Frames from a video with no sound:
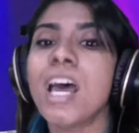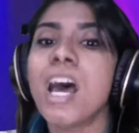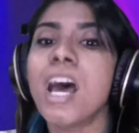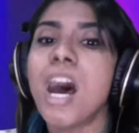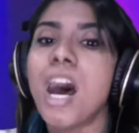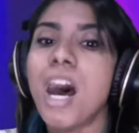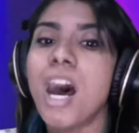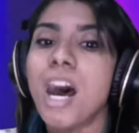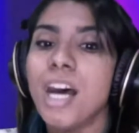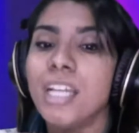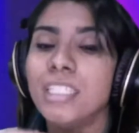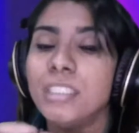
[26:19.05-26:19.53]

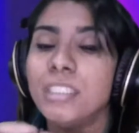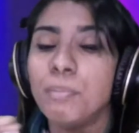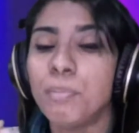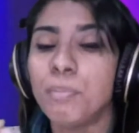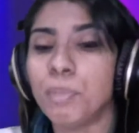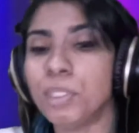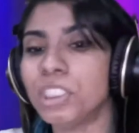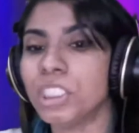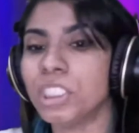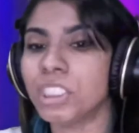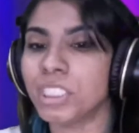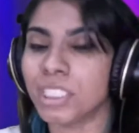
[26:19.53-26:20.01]
The
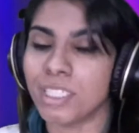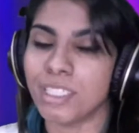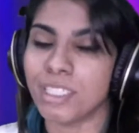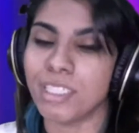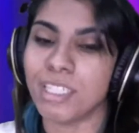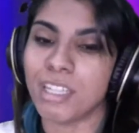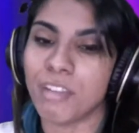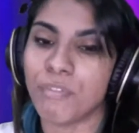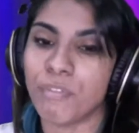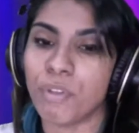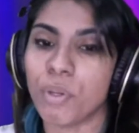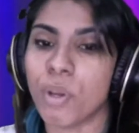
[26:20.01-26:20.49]
Bridgerton,
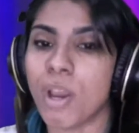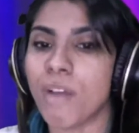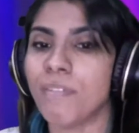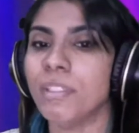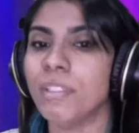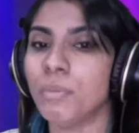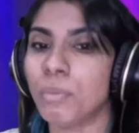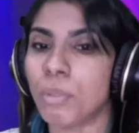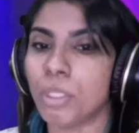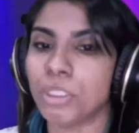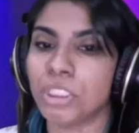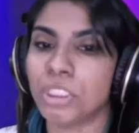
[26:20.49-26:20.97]
if you
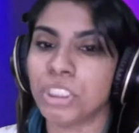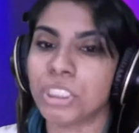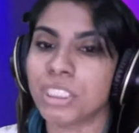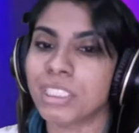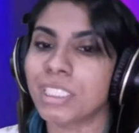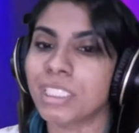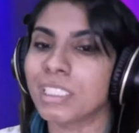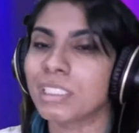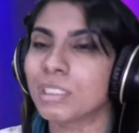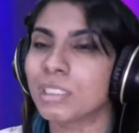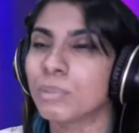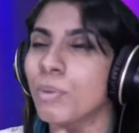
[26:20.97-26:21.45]
haven't watched it,
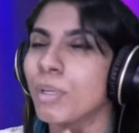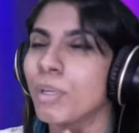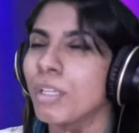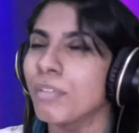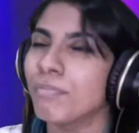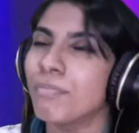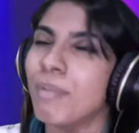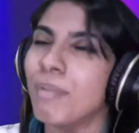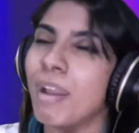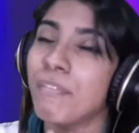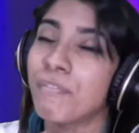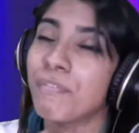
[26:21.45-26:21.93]
it's one
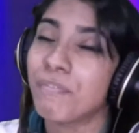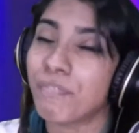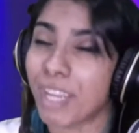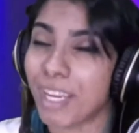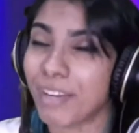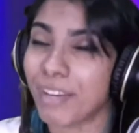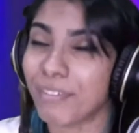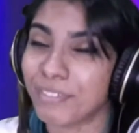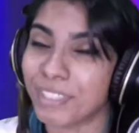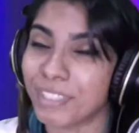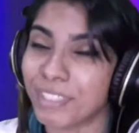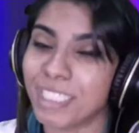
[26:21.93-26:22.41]
of my
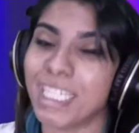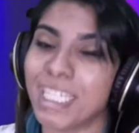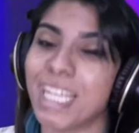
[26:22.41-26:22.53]
favorite,